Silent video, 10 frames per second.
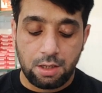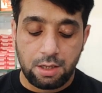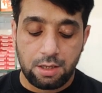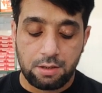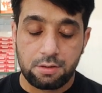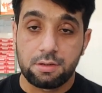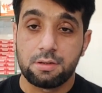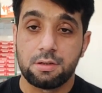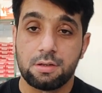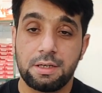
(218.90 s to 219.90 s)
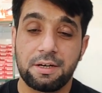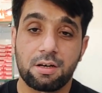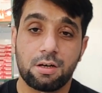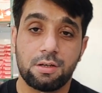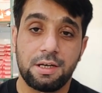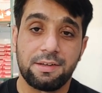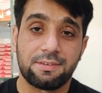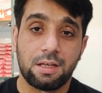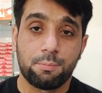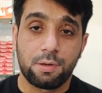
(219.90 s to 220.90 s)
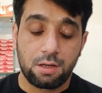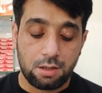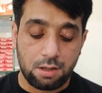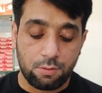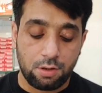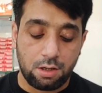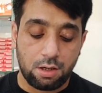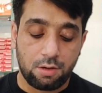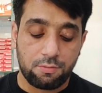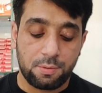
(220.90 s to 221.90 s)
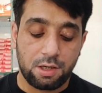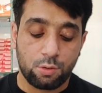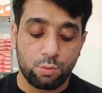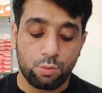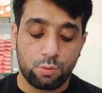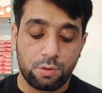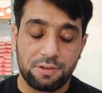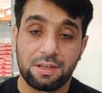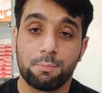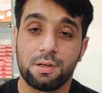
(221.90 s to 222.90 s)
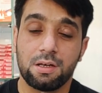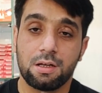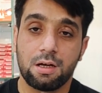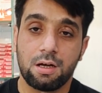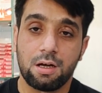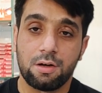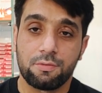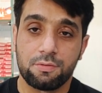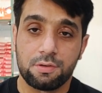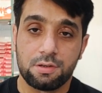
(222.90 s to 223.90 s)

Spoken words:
and later on its sample of blood glucose, sample of